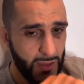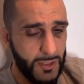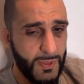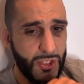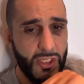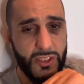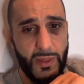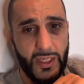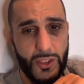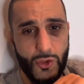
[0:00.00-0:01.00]
especially
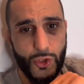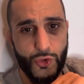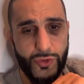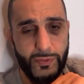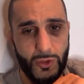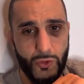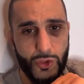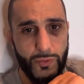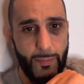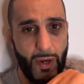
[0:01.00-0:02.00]
because my kids are extremely
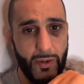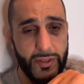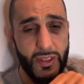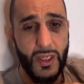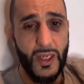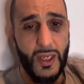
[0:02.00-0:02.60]
close to my parents.